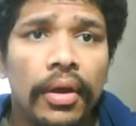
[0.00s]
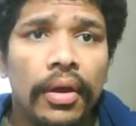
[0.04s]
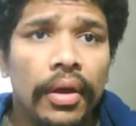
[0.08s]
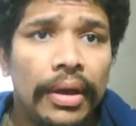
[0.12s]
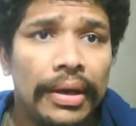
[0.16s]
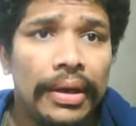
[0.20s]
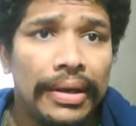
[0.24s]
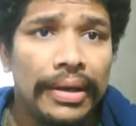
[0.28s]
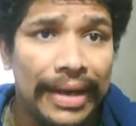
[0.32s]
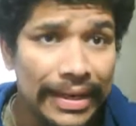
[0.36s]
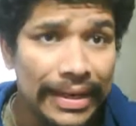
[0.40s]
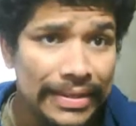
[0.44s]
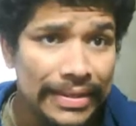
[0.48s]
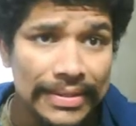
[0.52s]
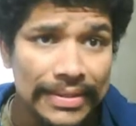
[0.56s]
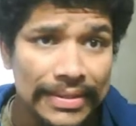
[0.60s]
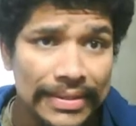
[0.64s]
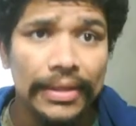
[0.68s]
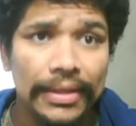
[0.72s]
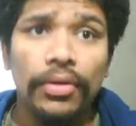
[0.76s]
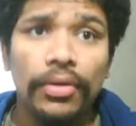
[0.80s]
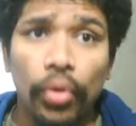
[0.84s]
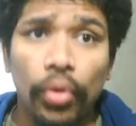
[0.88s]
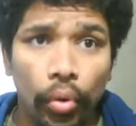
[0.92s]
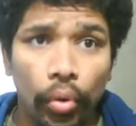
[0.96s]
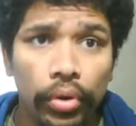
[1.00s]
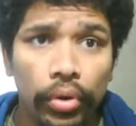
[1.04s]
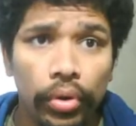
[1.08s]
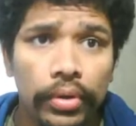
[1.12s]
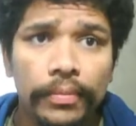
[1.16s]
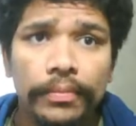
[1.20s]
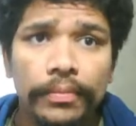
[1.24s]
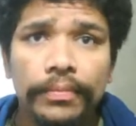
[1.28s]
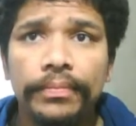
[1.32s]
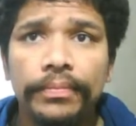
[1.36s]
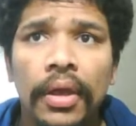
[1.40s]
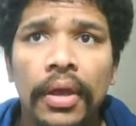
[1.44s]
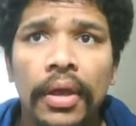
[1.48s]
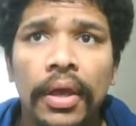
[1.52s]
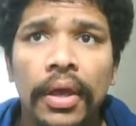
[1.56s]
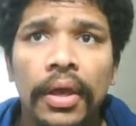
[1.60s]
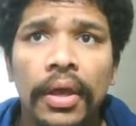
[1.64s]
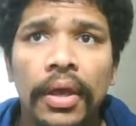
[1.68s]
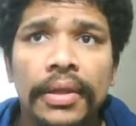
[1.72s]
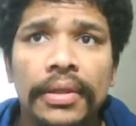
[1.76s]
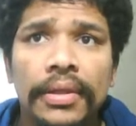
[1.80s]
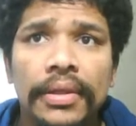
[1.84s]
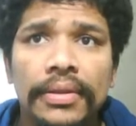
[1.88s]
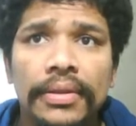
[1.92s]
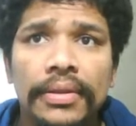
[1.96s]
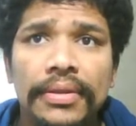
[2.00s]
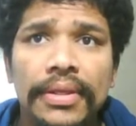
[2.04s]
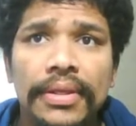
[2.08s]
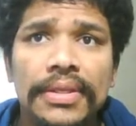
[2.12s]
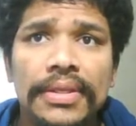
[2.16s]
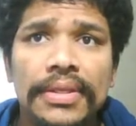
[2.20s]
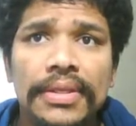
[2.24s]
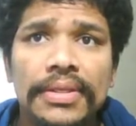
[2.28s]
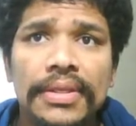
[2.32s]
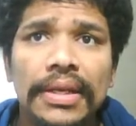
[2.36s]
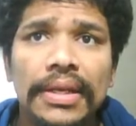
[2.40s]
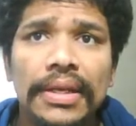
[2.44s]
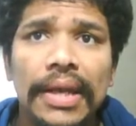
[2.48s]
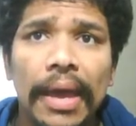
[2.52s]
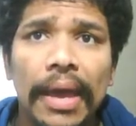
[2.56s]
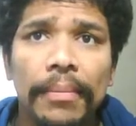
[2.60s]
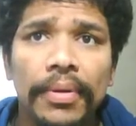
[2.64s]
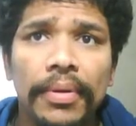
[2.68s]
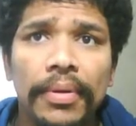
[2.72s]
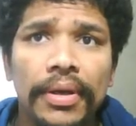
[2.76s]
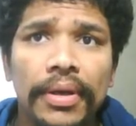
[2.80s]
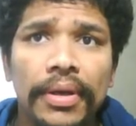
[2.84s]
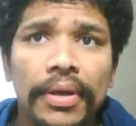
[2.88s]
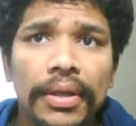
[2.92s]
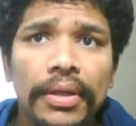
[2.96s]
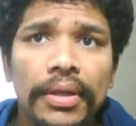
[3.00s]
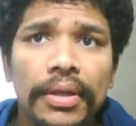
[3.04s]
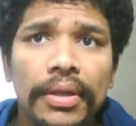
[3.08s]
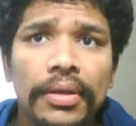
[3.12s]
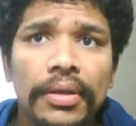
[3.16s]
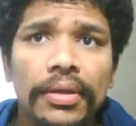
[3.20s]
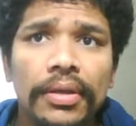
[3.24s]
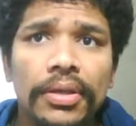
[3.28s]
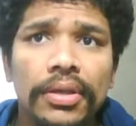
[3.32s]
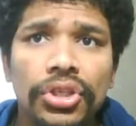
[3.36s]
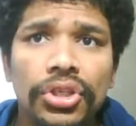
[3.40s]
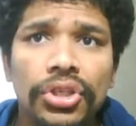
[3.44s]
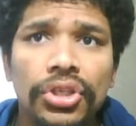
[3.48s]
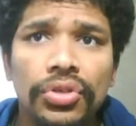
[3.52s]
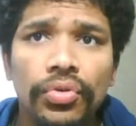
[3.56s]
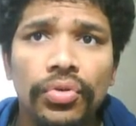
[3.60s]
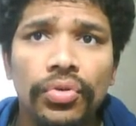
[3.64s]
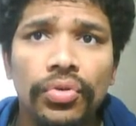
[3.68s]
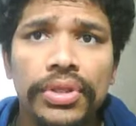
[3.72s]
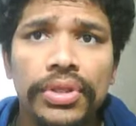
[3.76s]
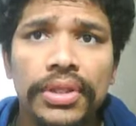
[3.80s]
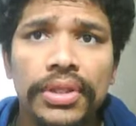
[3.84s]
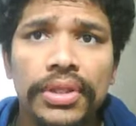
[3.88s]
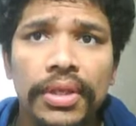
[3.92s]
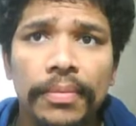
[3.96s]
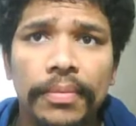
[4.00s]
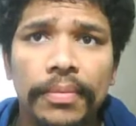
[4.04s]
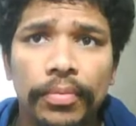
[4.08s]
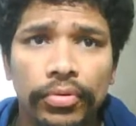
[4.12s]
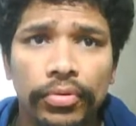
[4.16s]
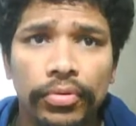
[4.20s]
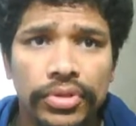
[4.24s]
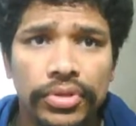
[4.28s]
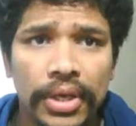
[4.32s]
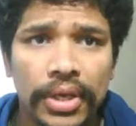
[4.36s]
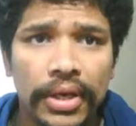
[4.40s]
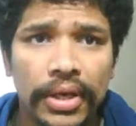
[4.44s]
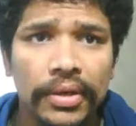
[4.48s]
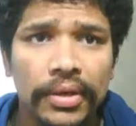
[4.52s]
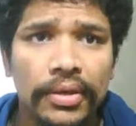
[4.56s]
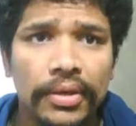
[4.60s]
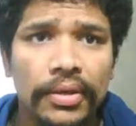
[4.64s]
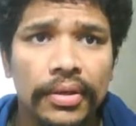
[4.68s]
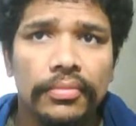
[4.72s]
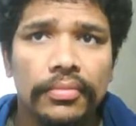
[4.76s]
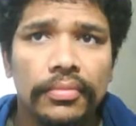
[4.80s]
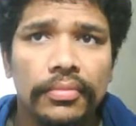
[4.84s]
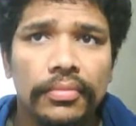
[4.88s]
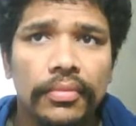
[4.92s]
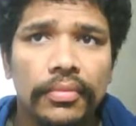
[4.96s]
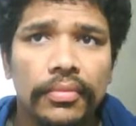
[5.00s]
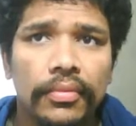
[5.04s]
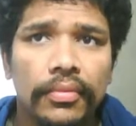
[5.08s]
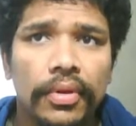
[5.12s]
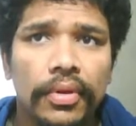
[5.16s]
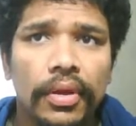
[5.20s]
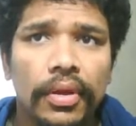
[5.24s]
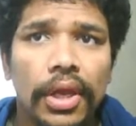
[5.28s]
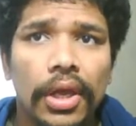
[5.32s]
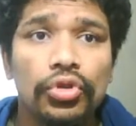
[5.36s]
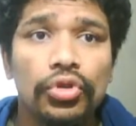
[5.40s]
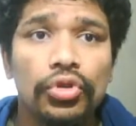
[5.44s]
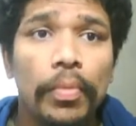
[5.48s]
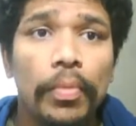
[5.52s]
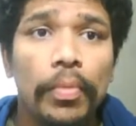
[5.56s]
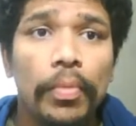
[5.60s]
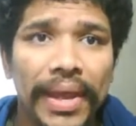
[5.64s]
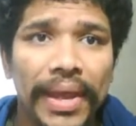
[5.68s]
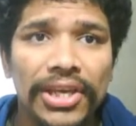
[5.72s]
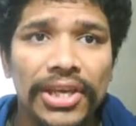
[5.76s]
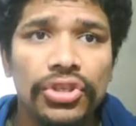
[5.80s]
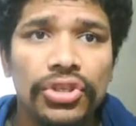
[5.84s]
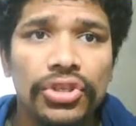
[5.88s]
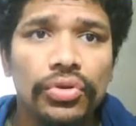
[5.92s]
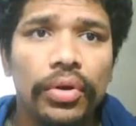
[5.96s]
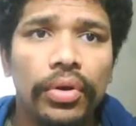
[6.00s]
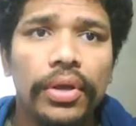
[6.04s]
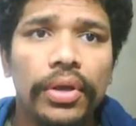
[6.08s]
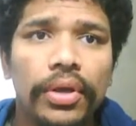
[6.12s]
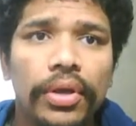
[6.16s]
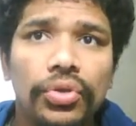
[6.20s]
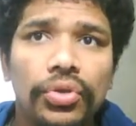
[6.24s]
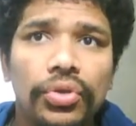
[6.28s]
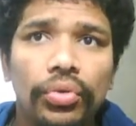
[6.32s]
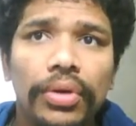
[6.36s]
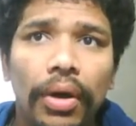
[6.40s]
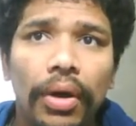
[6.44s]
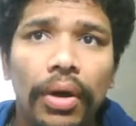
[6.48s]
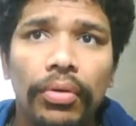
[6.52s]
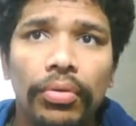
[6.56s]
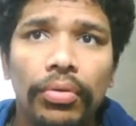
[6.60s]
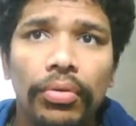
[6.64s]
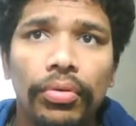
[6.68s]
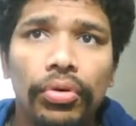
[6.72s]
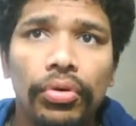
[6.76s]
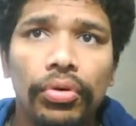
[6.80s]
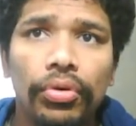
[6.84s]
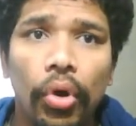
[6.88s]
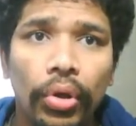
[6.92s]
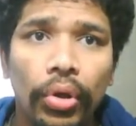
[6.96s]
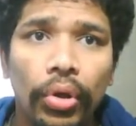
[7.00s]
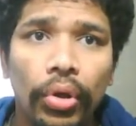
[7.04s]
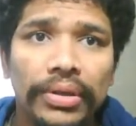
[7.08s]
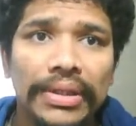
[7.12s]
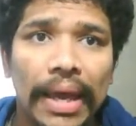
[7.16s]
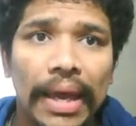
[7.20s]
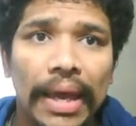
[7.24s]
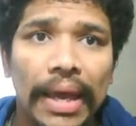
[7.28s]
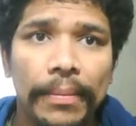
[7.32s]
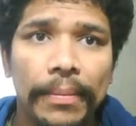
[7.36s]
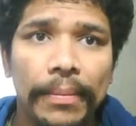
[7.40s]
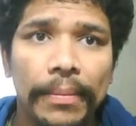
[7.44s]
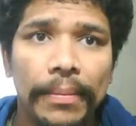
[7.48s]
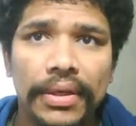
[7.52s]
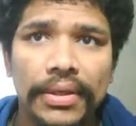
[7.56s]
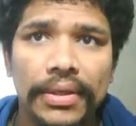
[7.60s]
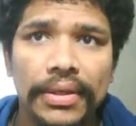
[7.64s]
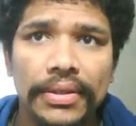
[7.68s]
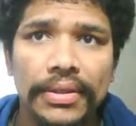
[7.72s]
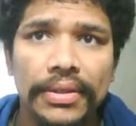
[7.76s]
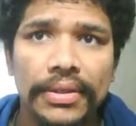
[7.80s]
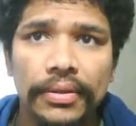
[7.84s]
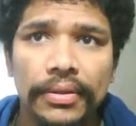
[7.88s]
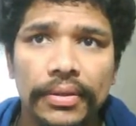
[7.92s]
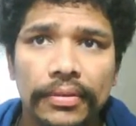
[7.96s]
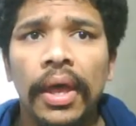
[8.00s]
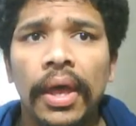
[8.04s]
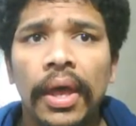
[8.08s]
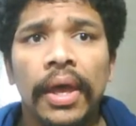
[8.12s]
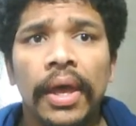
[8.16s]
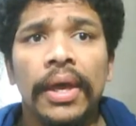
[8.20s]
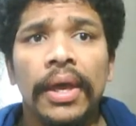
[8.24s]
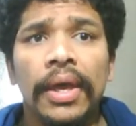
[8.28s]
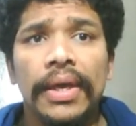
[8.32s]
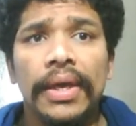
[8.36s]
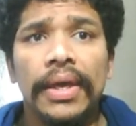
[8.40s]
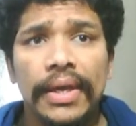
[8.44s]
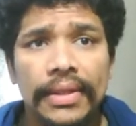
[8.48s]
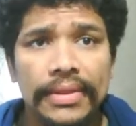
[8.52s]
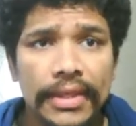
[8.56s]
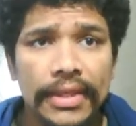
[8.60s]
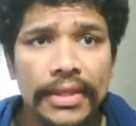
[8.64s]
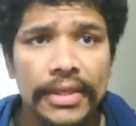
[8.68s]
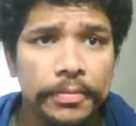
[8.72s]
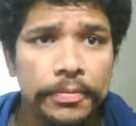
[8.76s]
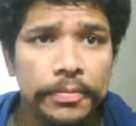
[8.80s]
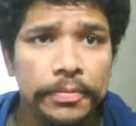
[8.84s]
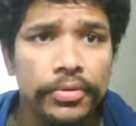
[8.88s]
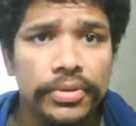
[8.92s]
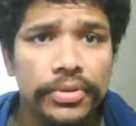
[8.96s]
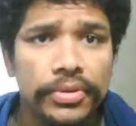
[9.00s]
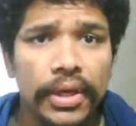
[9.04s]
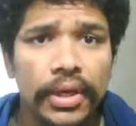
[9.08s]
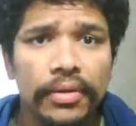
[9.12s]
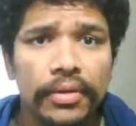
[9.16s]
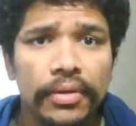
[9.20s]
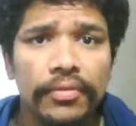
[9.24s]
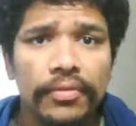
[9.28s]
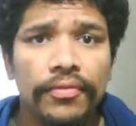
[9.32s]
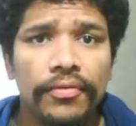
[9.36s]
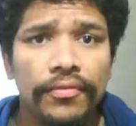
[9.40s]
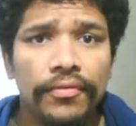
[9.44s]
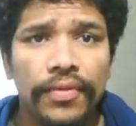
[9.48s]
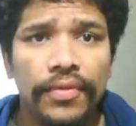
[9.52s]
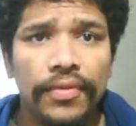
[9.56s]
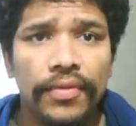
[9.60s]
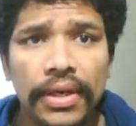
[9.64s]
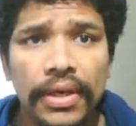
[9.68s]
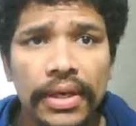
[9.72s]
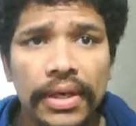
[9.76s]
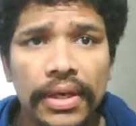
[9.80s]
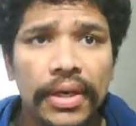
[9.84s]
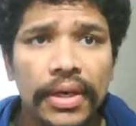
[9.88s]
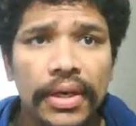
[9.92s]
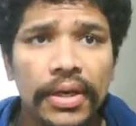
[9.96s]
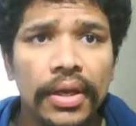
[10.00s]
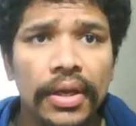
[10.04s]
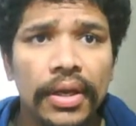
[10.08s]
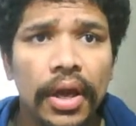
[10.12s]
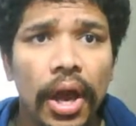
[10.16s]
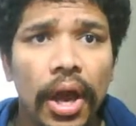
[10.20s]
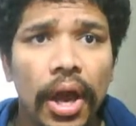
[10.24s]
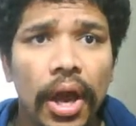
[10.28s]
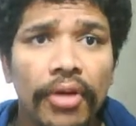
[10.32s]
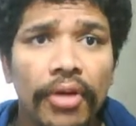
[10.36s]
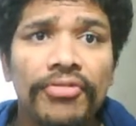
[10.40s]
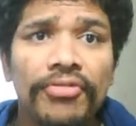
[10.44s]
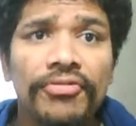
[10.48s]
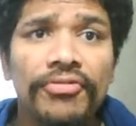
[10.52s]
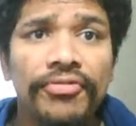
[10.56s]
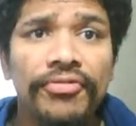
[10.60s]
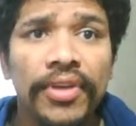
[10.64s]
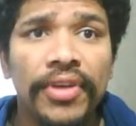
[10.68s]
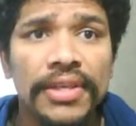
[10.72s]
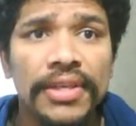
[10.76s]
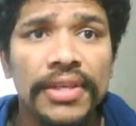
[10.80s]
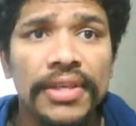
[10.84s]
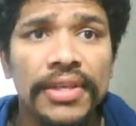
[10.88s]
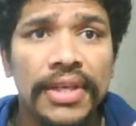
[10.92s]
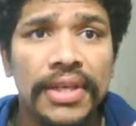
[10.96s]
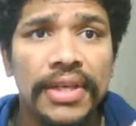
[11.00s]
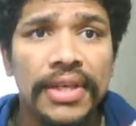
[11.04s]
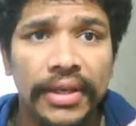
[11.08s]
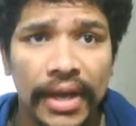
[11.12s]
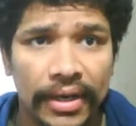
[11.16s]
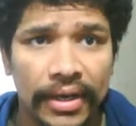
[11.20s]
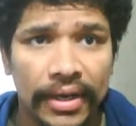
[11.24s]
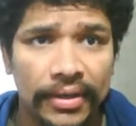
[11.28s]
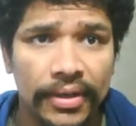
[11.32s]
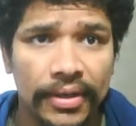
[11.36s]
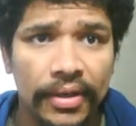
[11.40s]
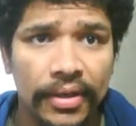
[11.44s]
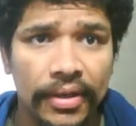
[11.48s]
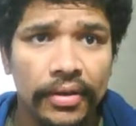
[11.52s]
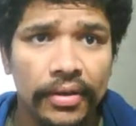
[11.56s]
Let's see the code. This is the library used in the project, so make sure you download all the libraries. In this project we need a face detector.